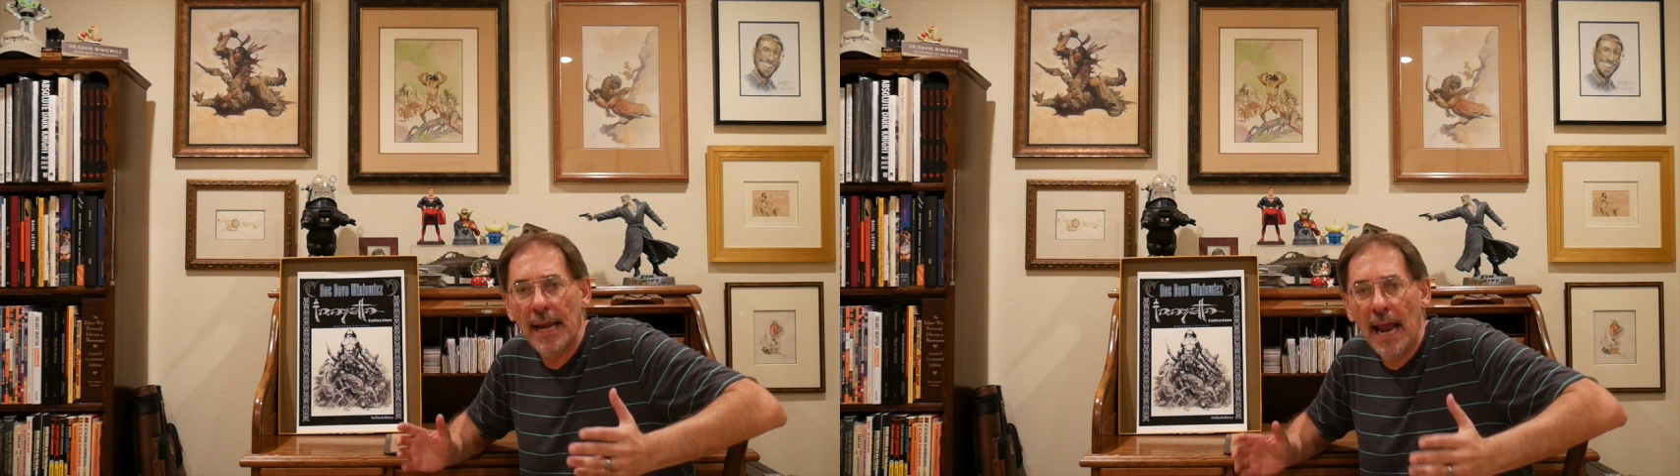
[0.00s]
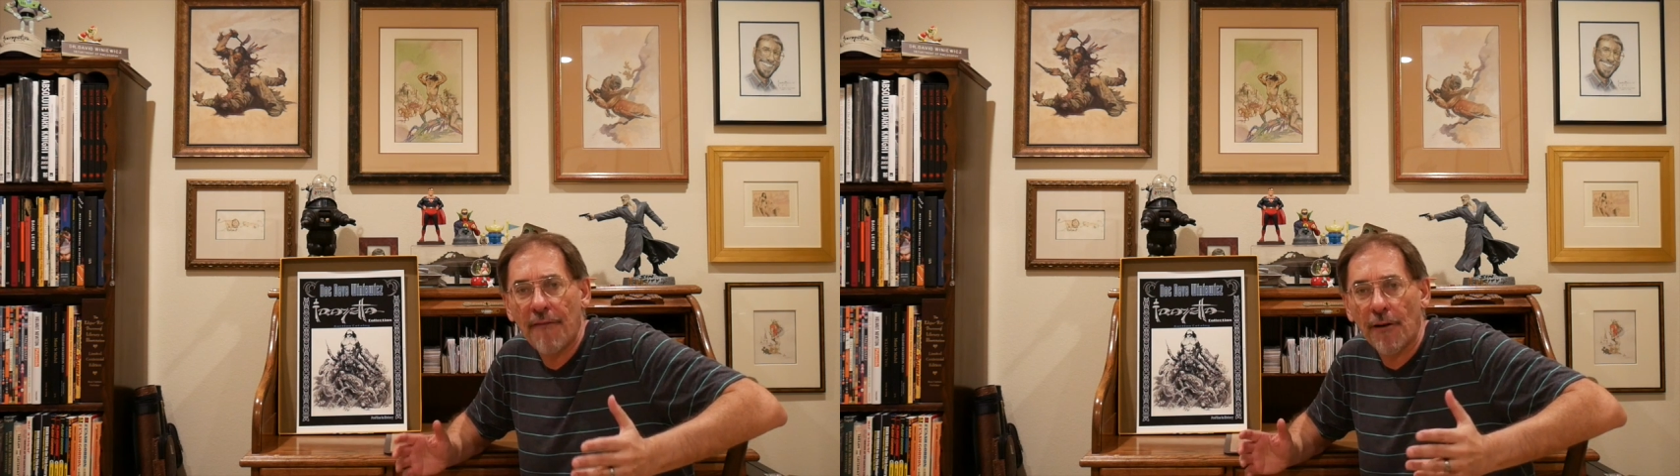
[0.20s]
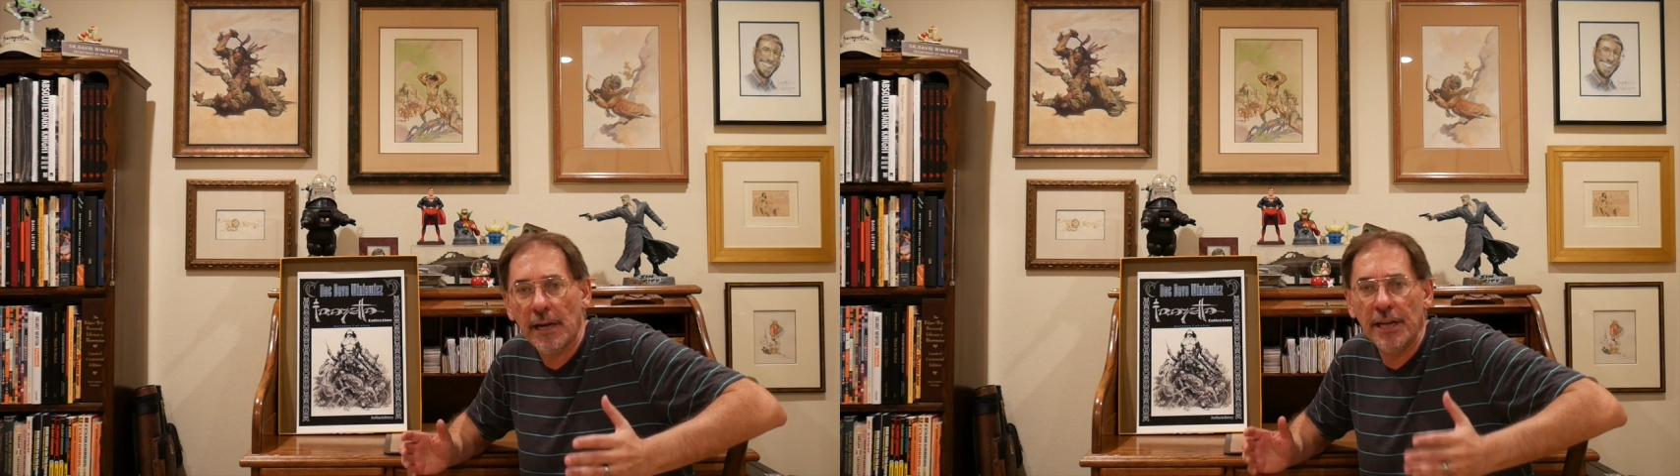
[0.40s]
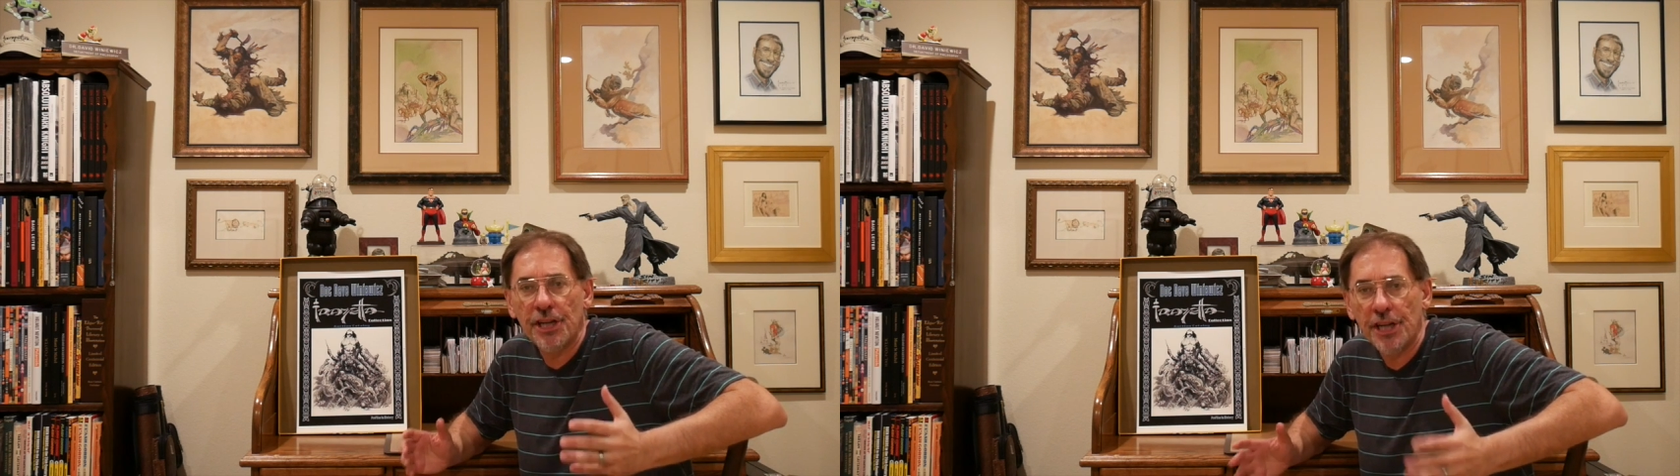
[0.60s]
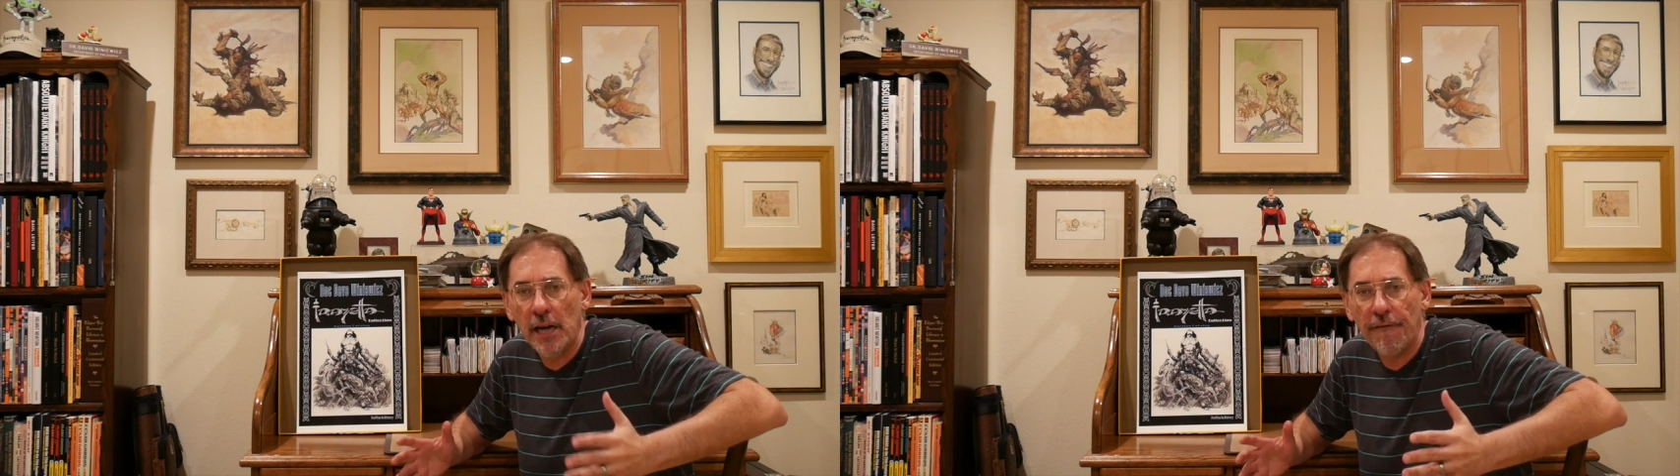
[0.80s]
an African
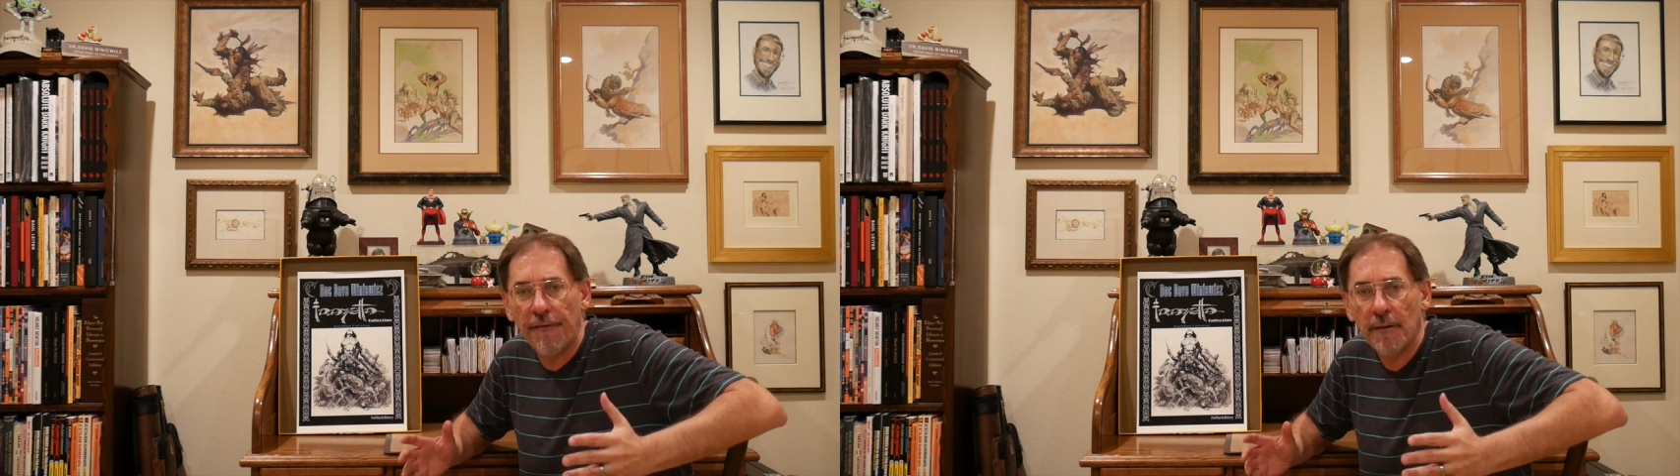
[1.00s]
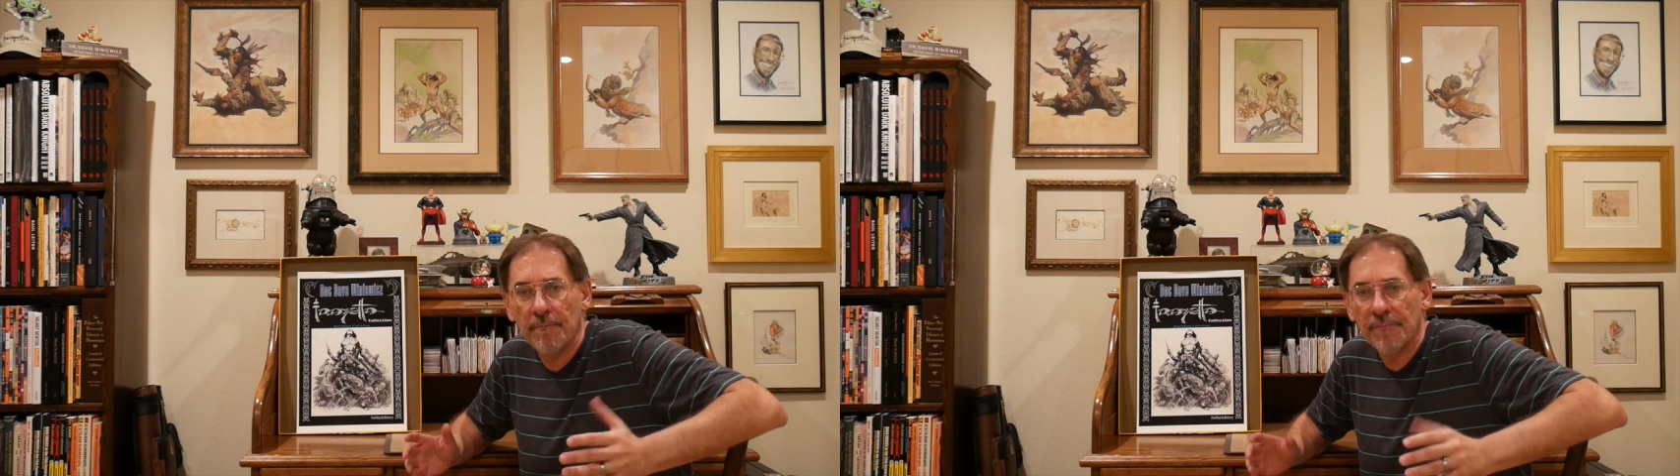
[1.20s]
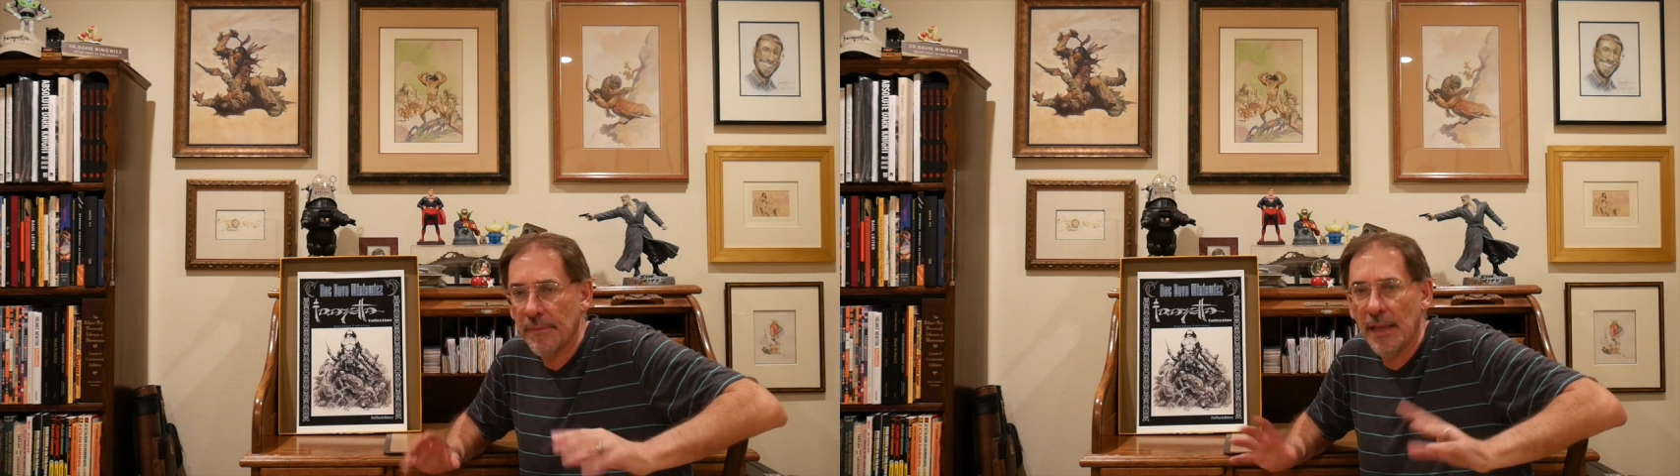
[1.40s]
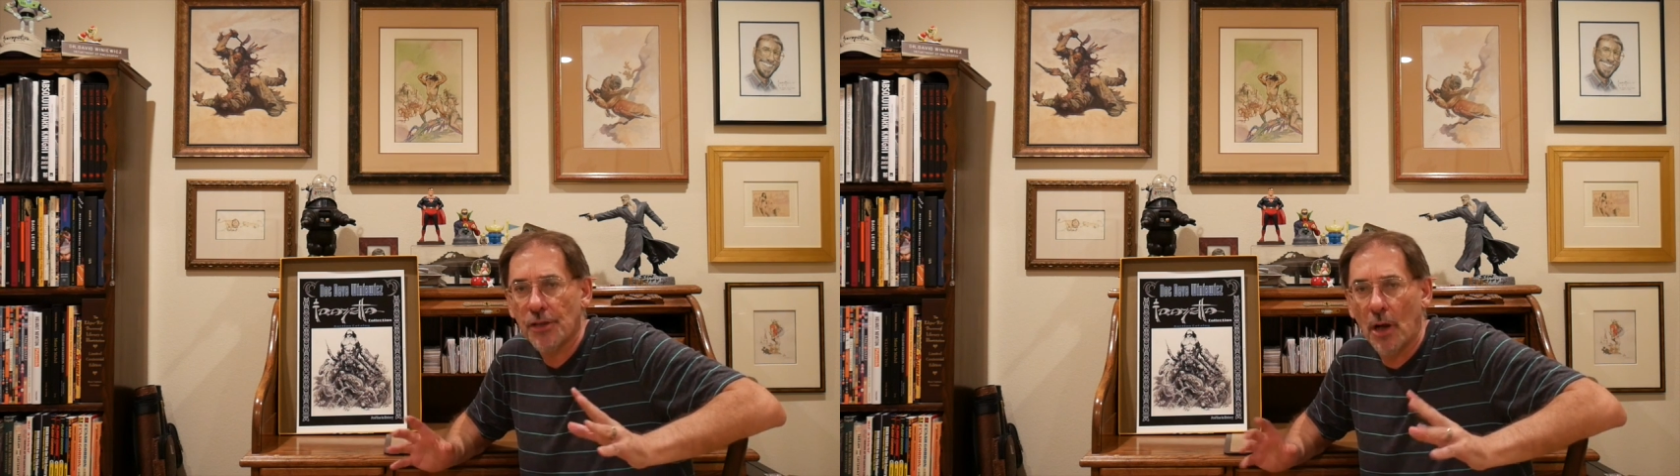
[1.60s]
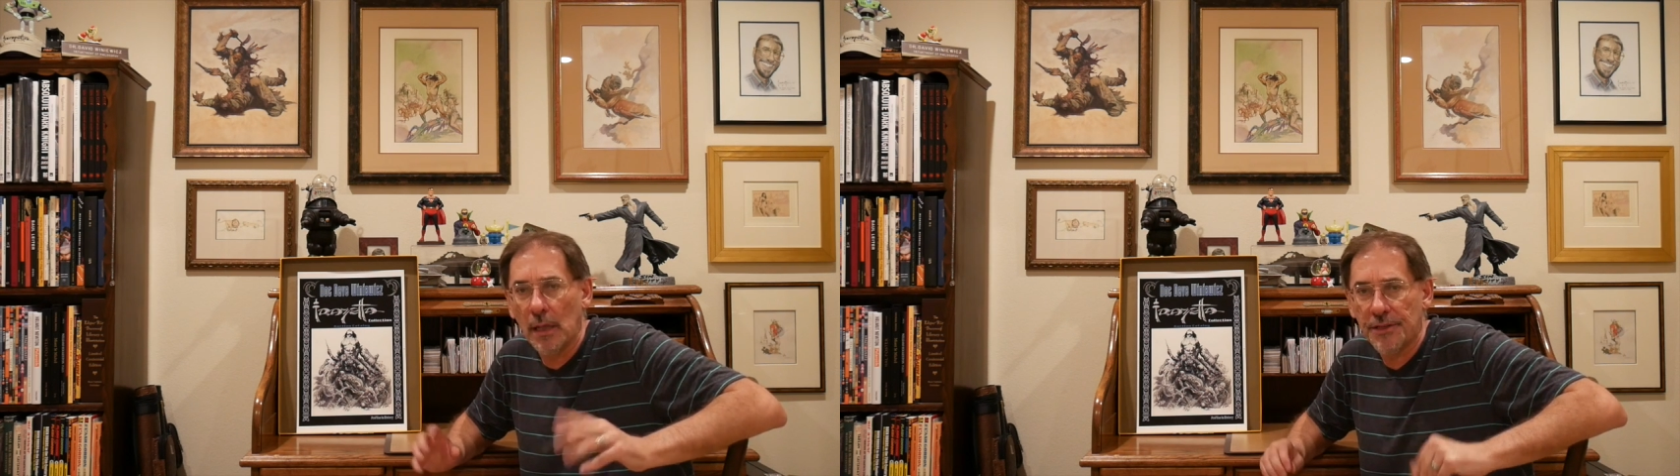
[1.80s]
chief."
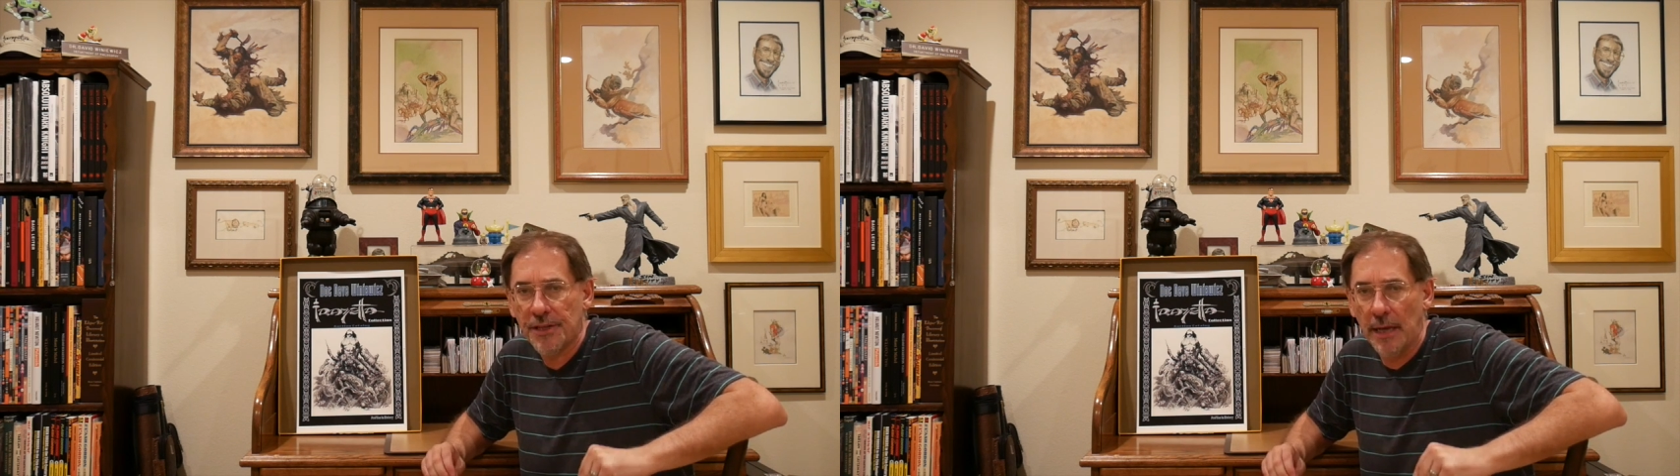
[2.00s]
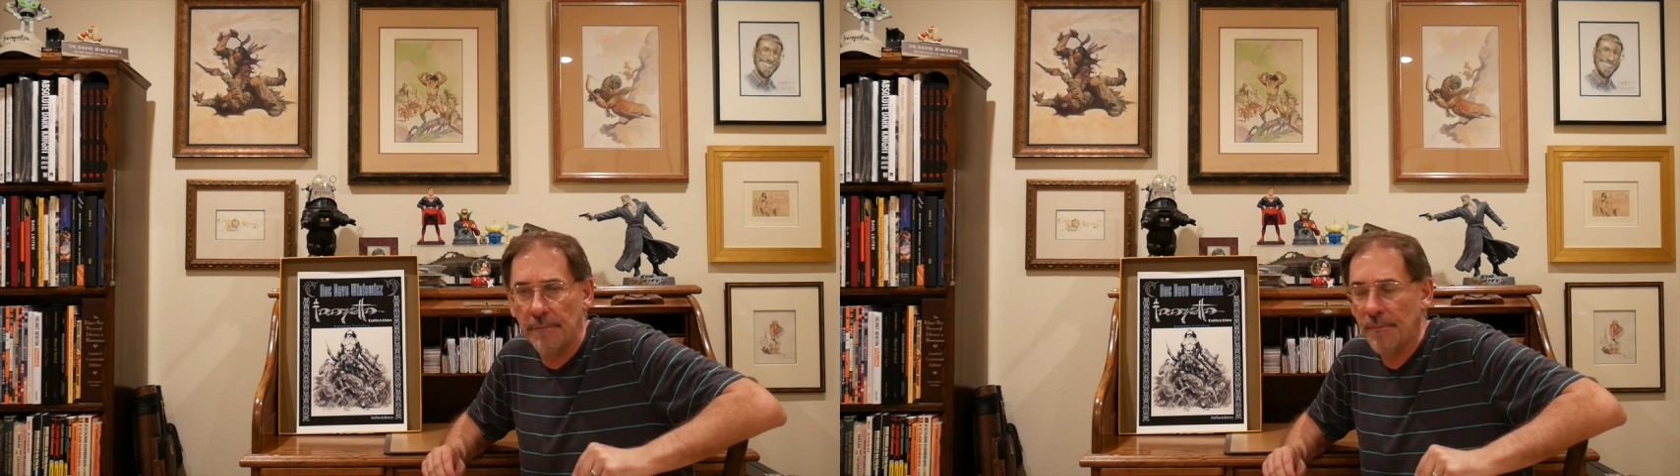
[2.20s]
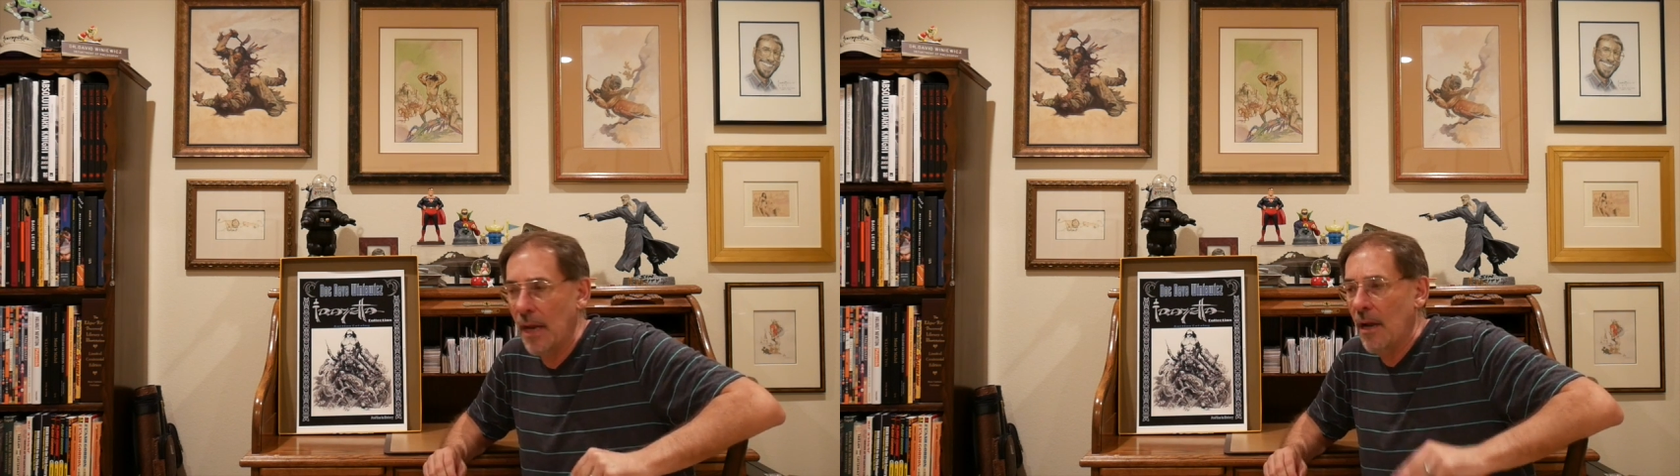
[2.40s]
That's all it said.